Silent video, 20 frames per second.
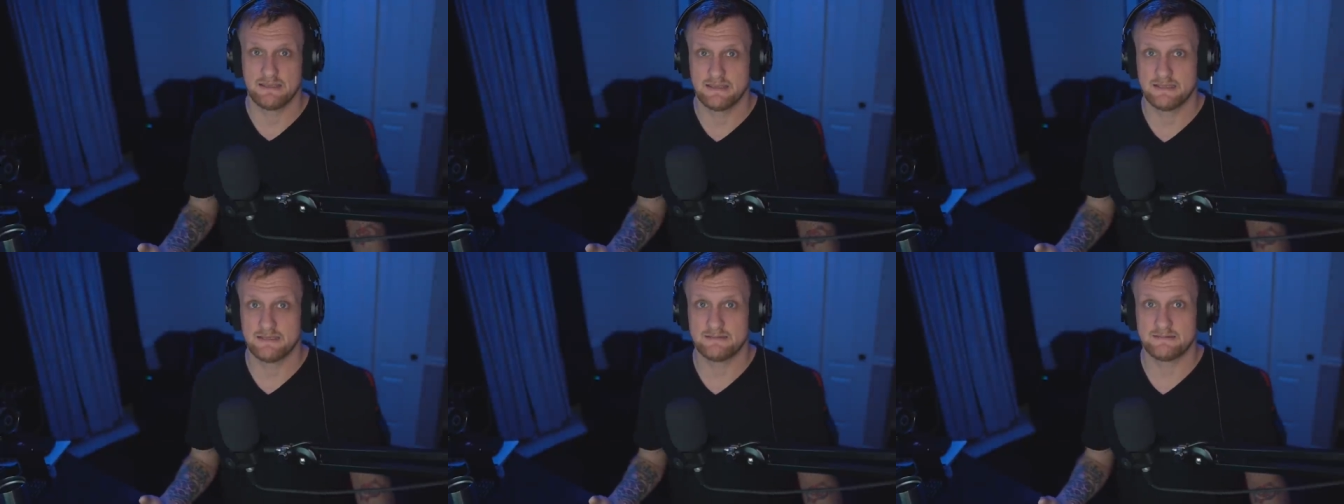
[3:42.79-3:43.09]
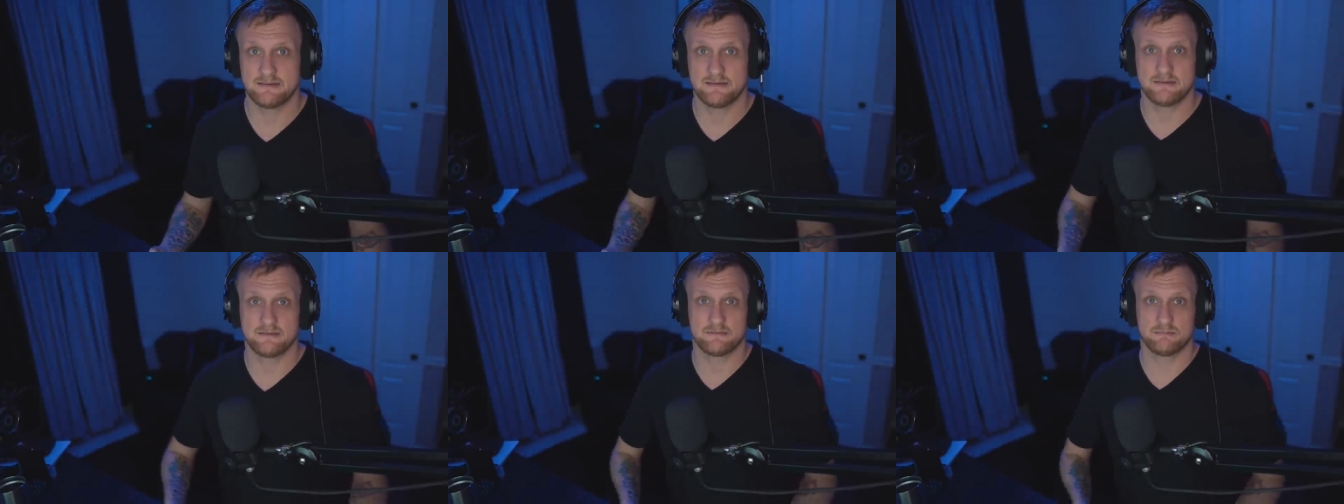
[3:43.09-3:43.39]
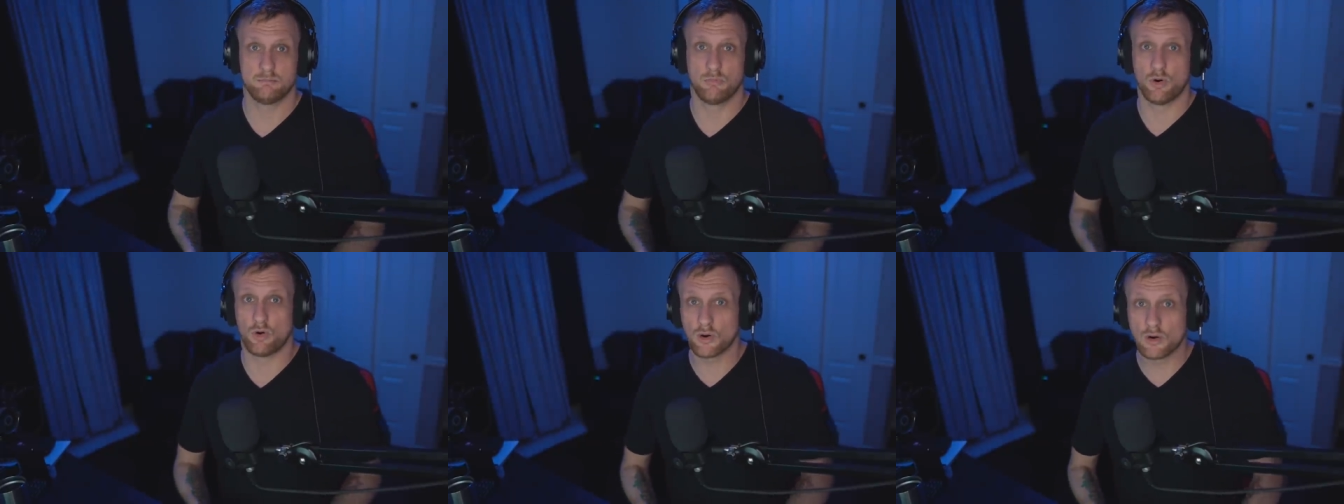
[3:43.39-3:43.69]
This is
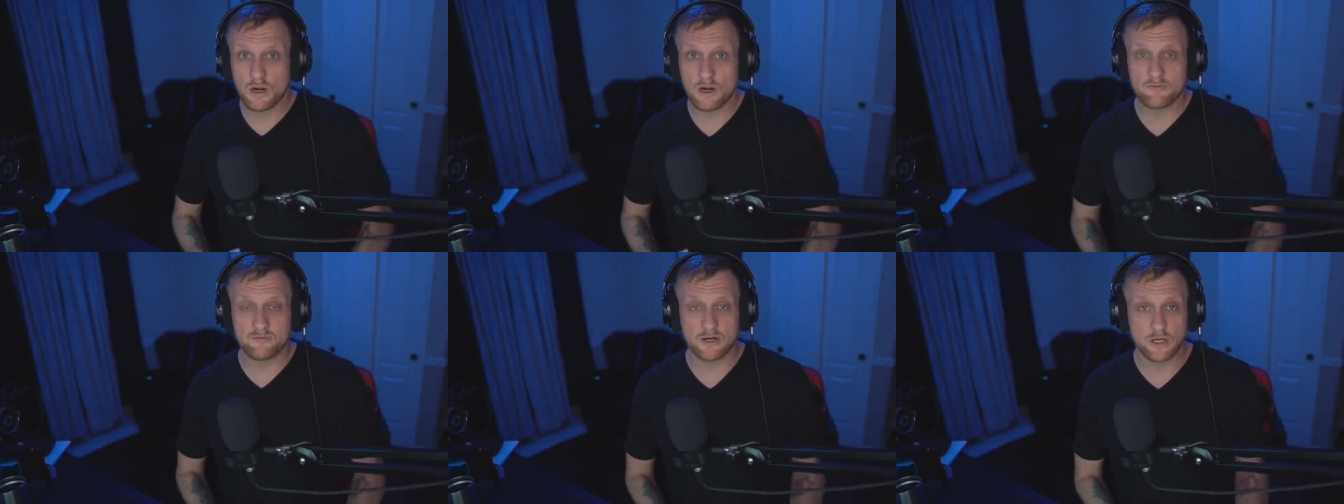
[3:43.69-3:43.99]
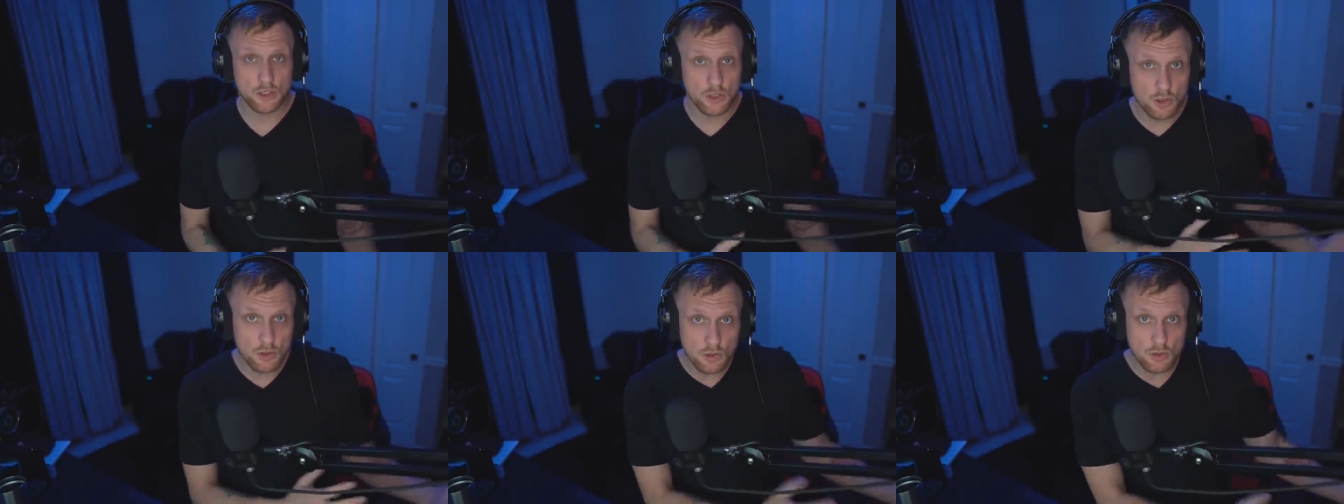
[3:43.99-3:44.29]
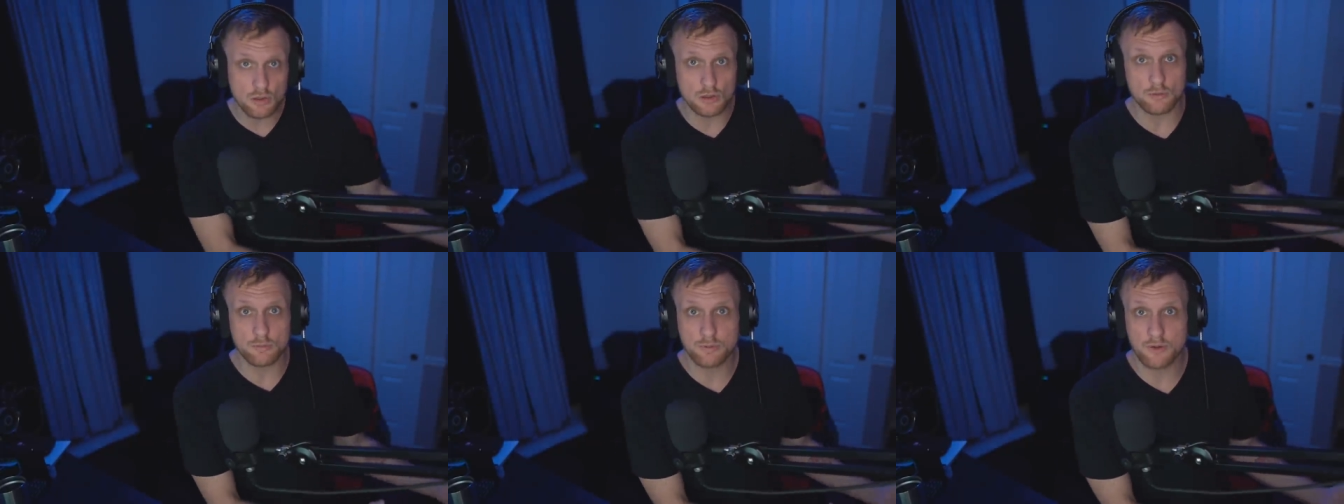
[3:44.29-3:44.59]
more of a
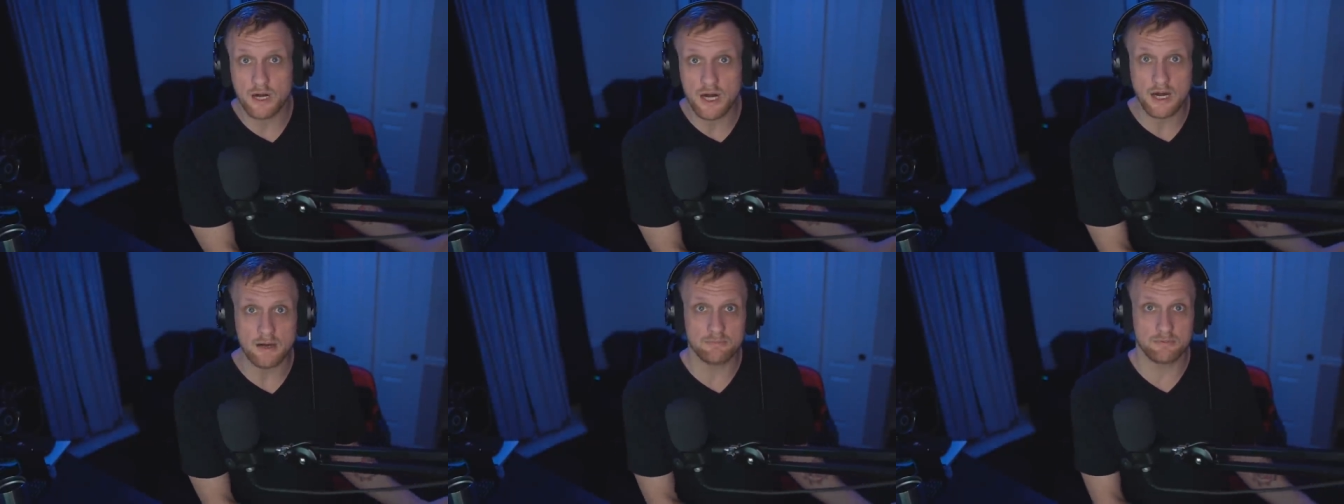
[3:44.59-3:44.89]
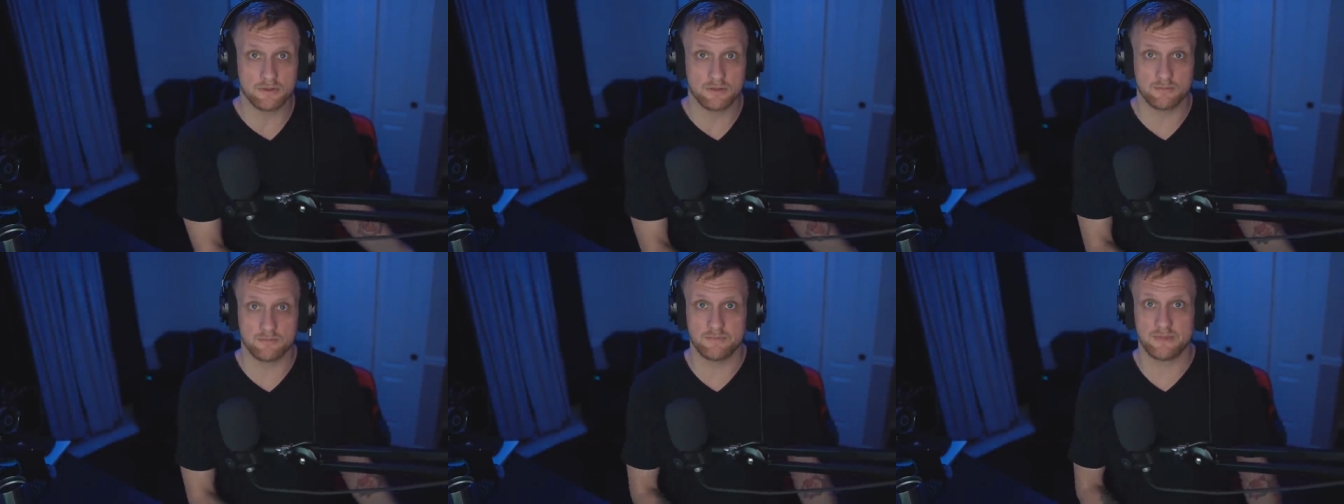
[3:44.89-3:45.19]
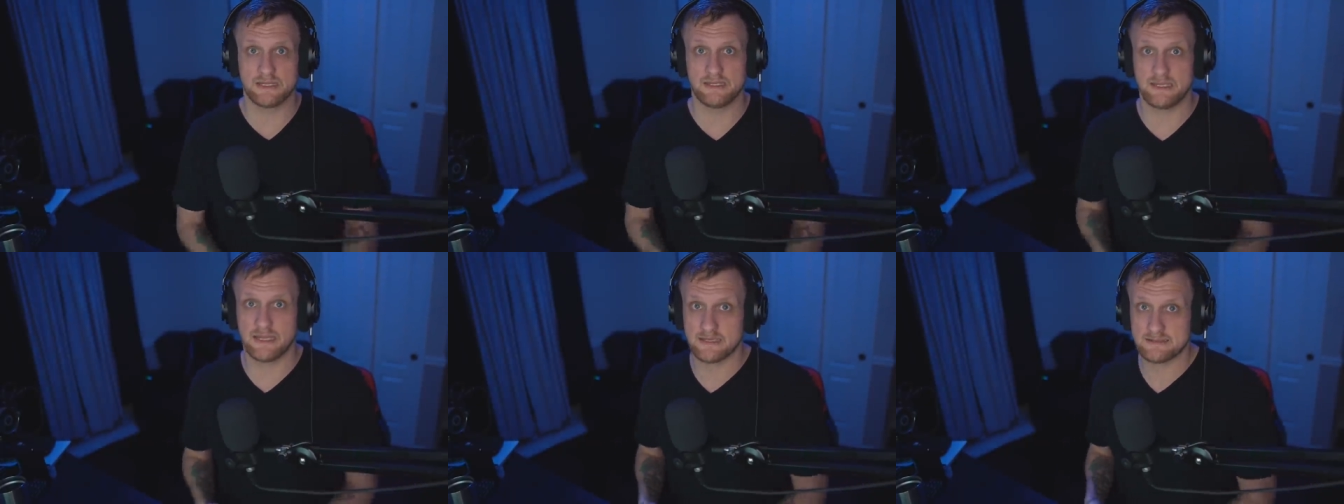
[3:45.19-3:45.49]
Google problem
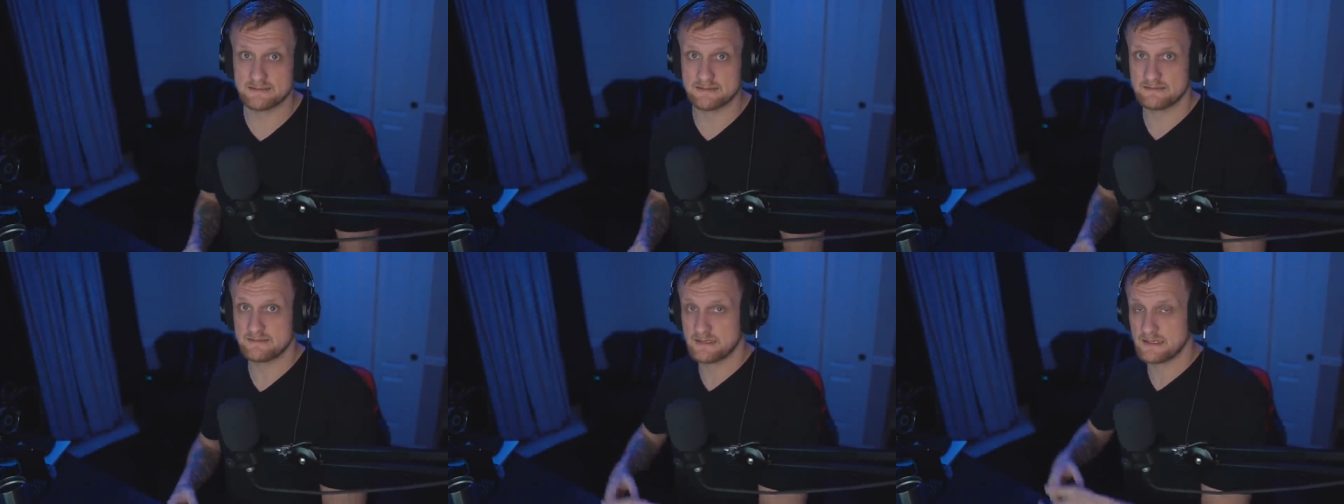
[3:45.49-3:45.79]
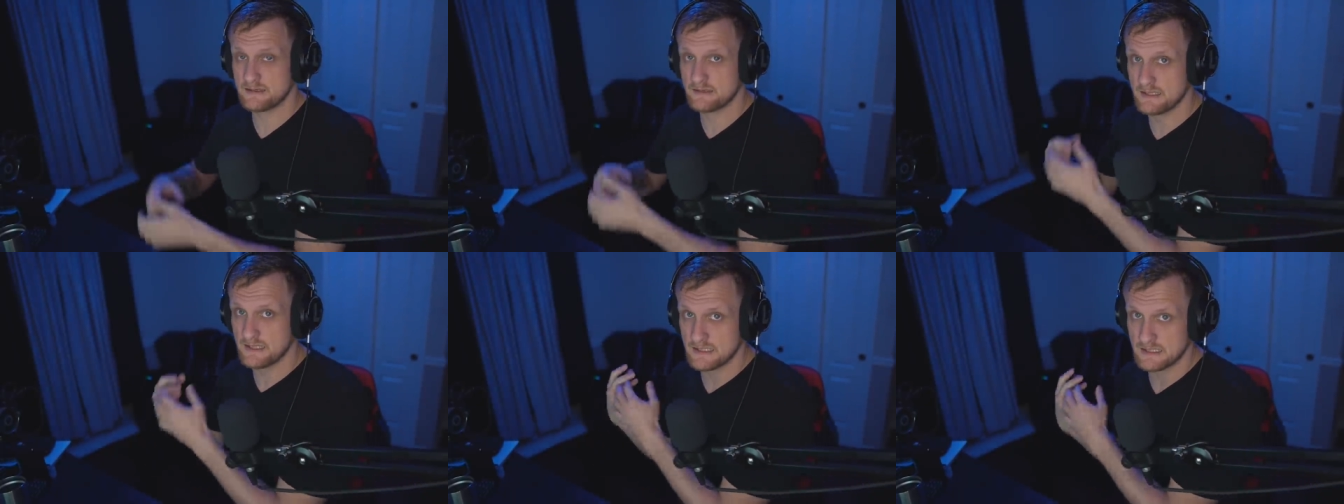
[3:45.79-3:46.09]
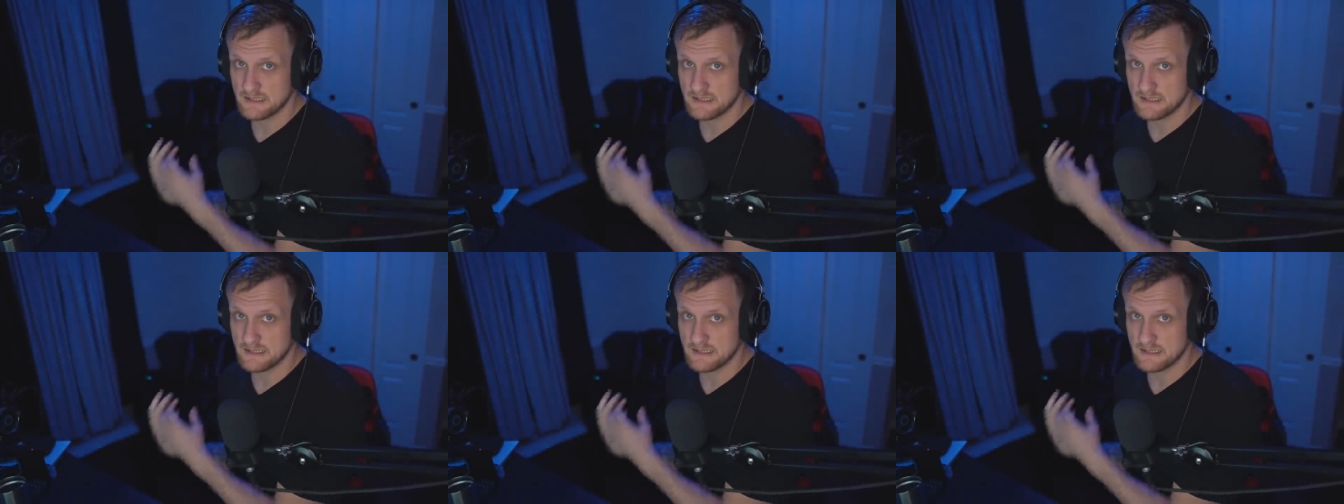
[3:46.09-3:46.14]
than necessarily a